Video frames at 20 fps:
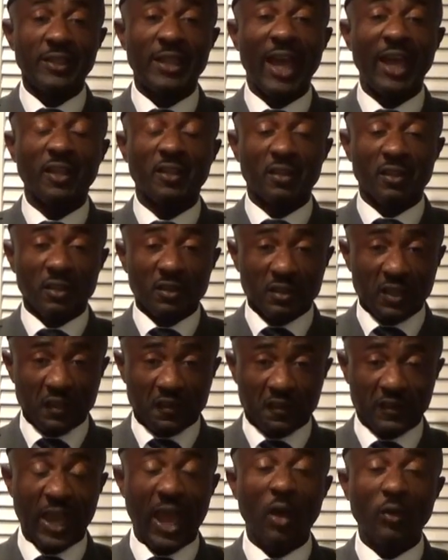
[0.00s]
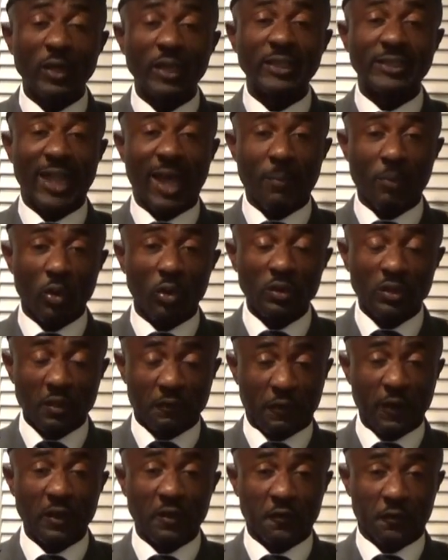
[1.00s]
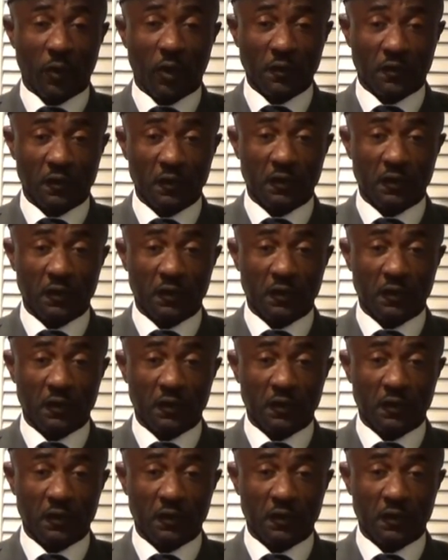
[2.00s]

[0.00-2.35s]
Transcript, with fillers: that the Southern Cameroon Defense